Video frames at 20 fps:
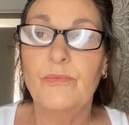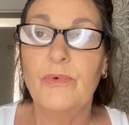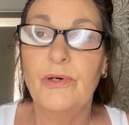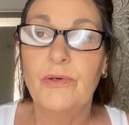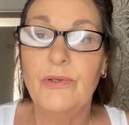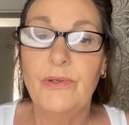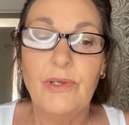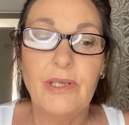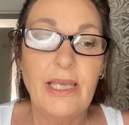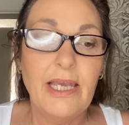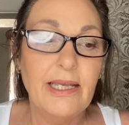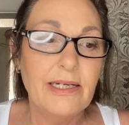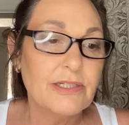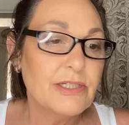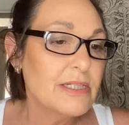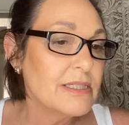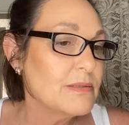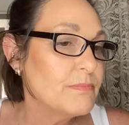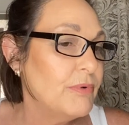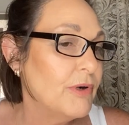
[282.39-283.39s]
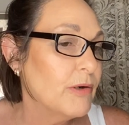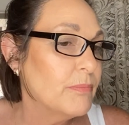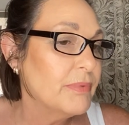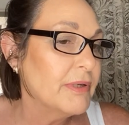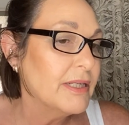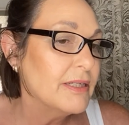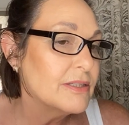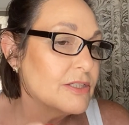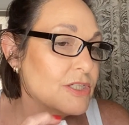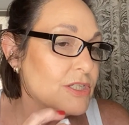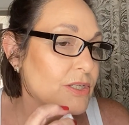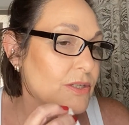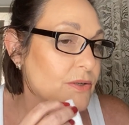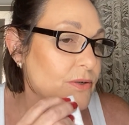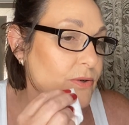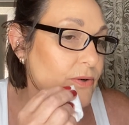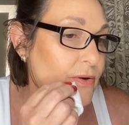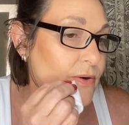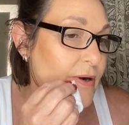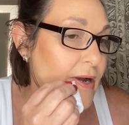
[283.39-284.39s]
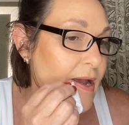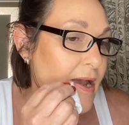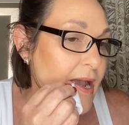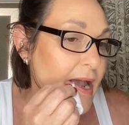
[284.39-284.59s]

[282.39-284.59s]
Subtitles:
well, you can just pop into your